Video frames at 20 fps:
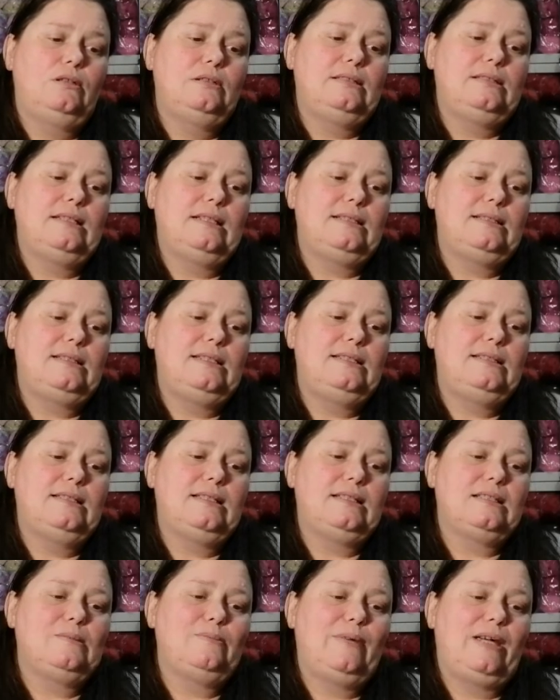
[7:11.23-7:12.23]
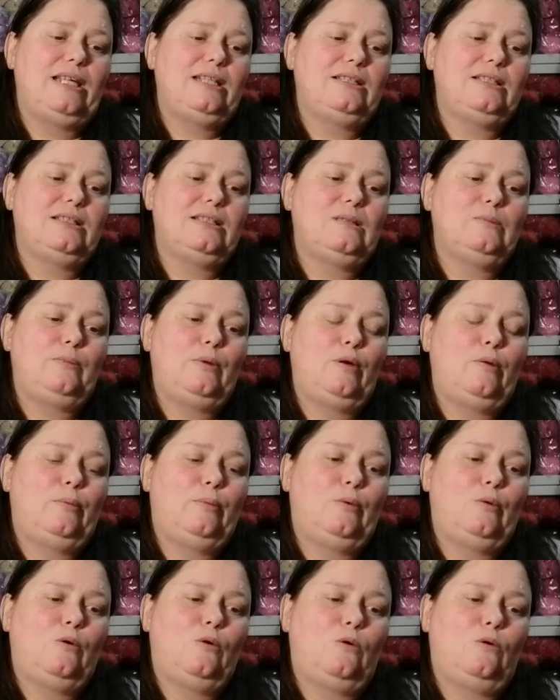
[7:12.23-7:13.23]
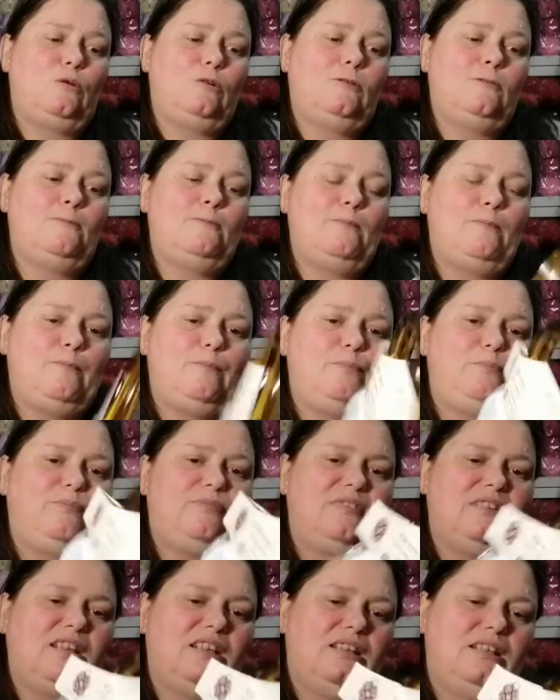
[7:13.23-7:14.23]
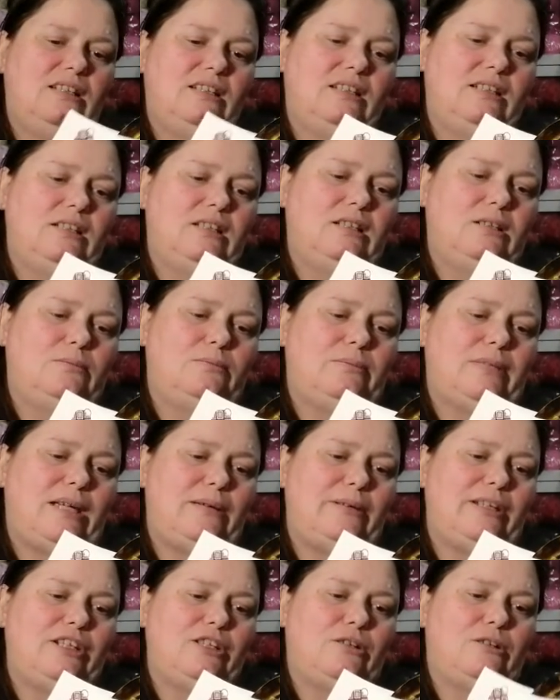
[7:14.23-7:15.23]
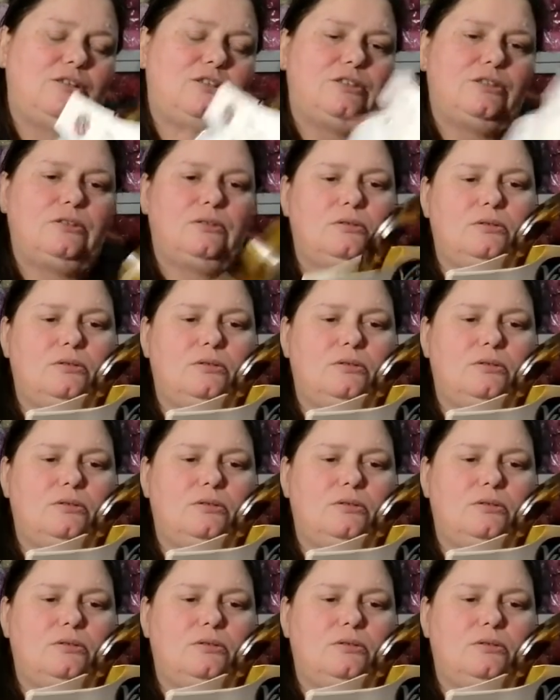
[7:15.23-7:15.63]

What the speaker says: 66 meters per ball. Maybe not.